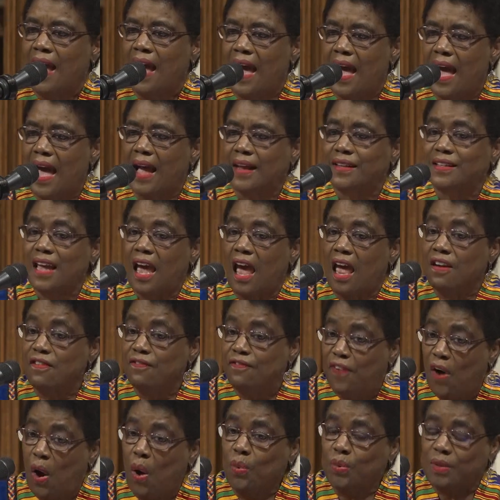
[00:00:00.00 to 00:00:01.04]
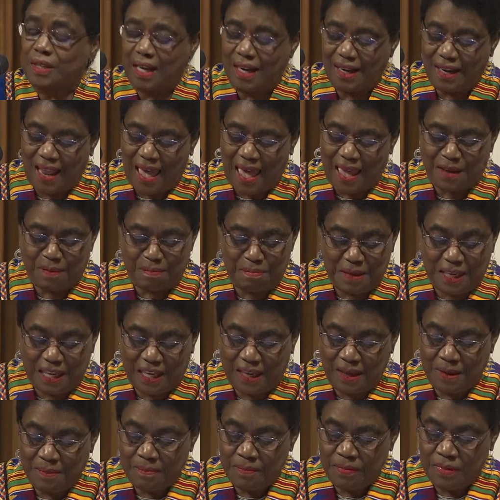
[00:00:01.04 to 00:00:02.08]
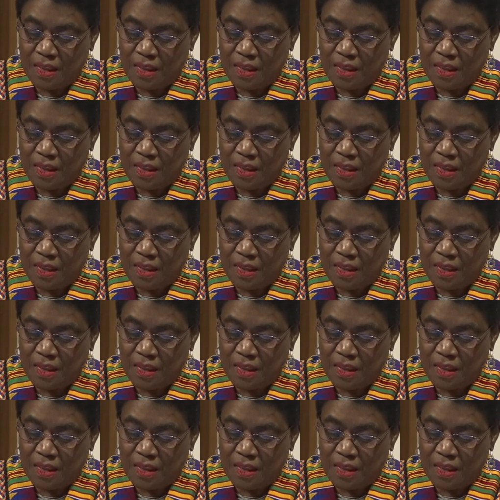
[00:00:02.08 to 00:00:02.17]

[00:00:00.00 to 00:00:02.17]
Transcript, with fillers: act, and vote like me,